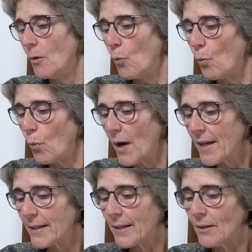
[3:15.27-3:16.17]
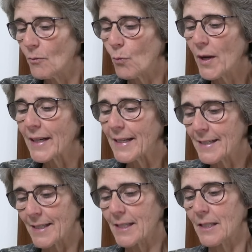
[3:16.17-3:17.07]
What
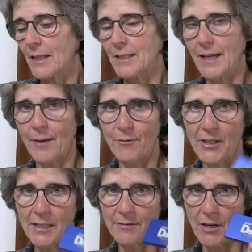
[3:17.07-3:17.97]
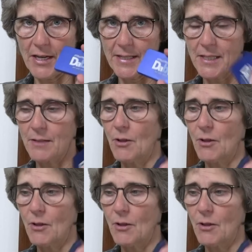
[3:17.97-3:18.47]
is the DabV device?